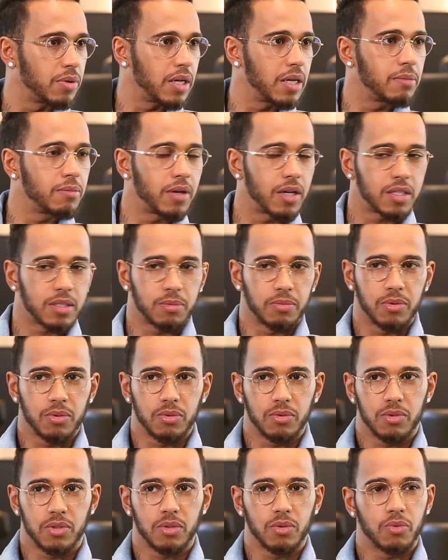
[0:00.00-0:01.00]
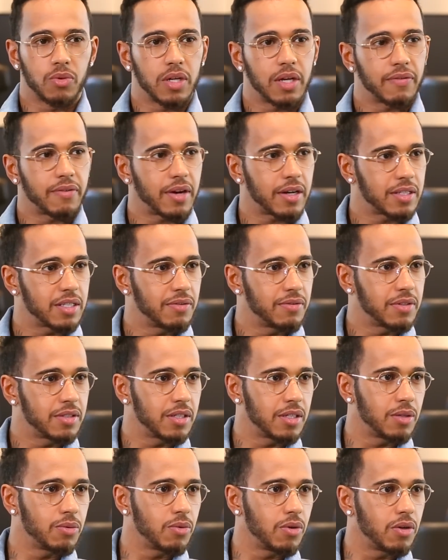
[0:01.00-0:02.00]
playing basketball, doing whatever
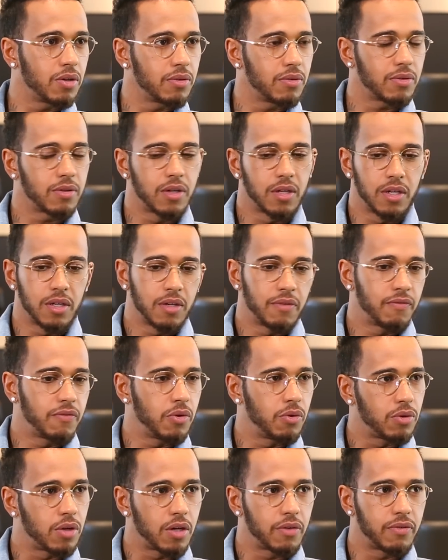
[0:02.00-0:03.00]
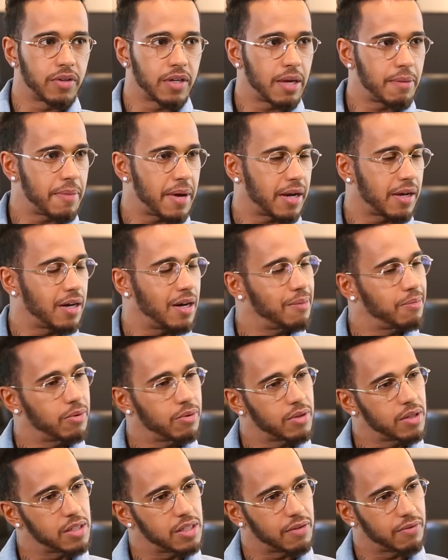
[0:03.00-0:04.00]
activity you want, fall over, get back up,
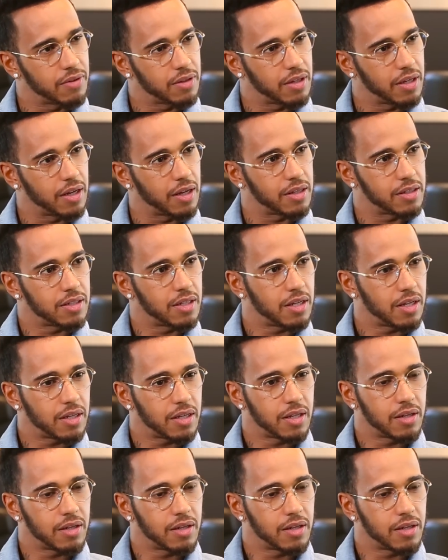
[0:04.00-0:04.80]
all these different things. And